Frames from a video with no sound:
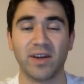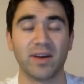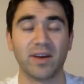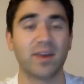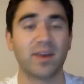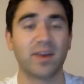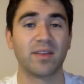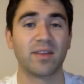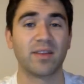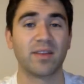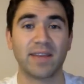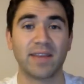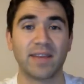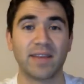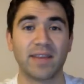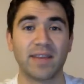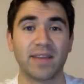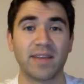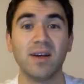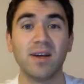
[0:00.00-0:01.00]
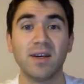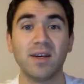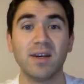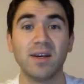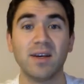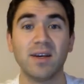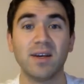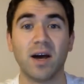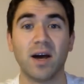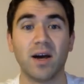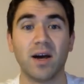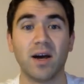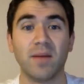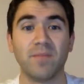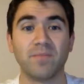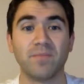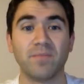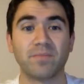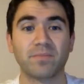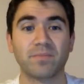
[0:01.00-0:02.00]
I can take that.
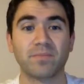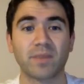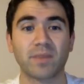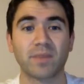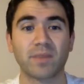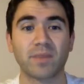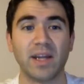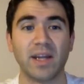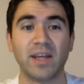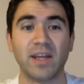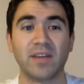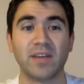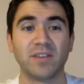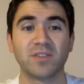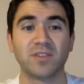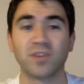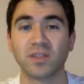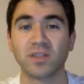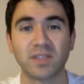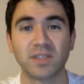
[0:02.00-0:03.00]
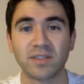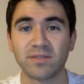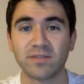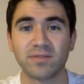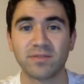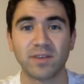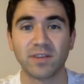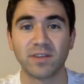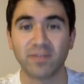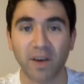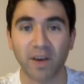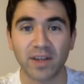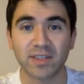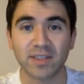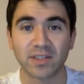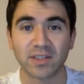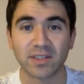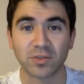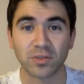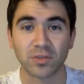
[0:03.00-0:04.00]
Any constructive
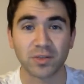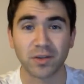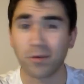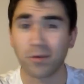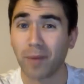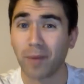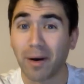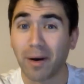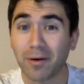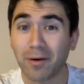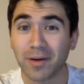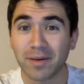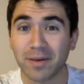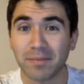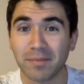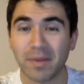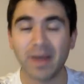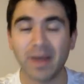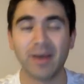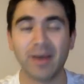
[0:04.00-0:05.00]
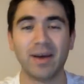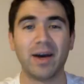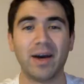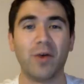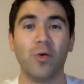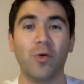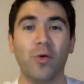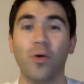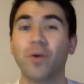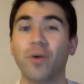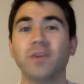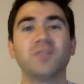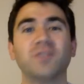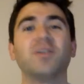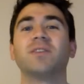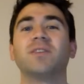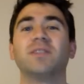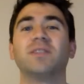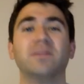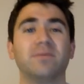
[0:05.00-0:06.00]
advice is also welcome, or
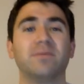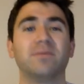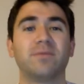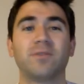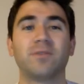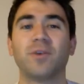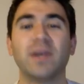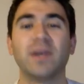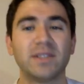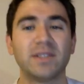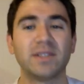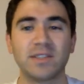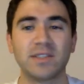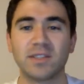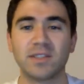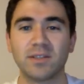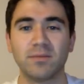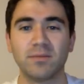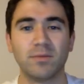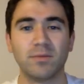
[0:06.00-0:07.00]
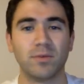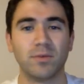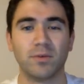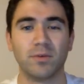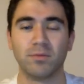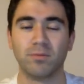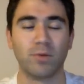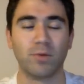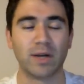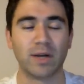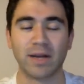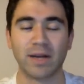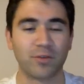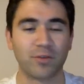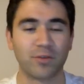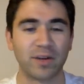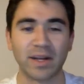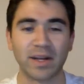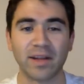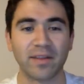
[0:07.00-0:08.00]
constructive criticism, or
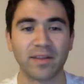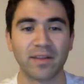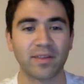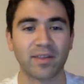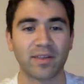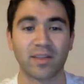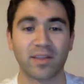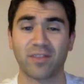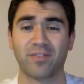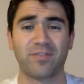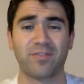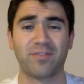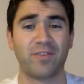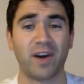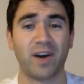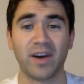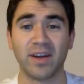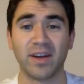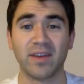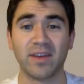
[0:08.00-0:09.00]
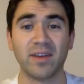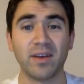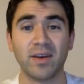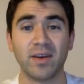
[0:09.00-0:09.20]
whatever it is fine.